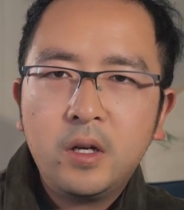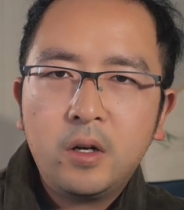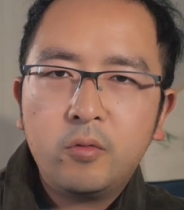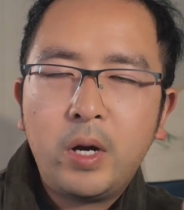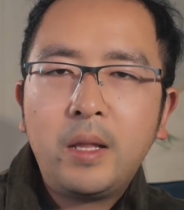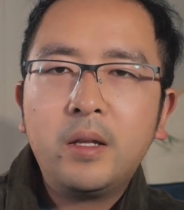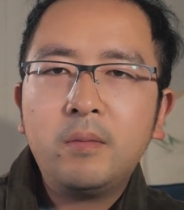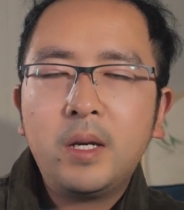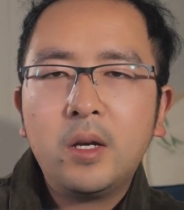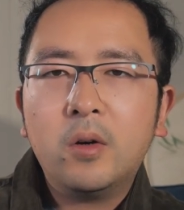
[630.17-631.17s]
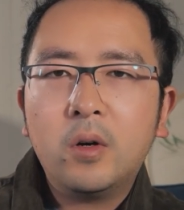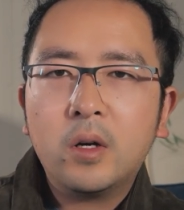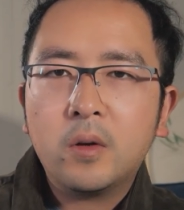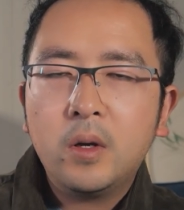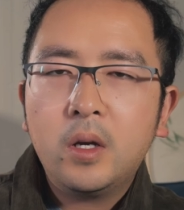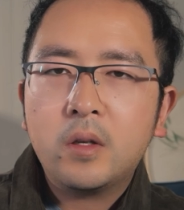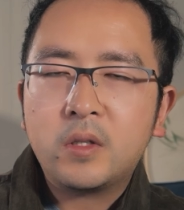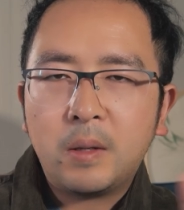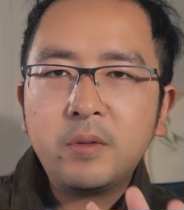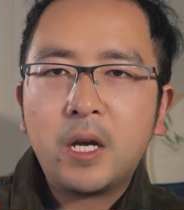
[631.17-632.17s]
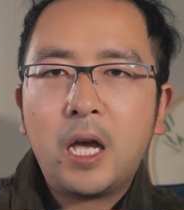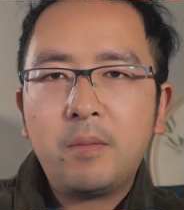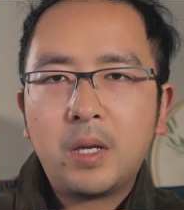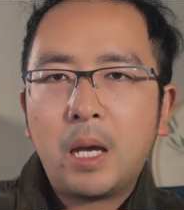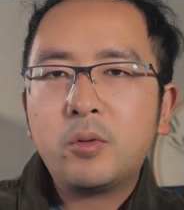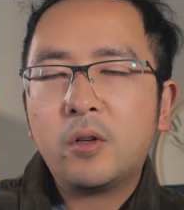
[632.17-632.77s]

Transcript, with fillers: randomly or sometime capture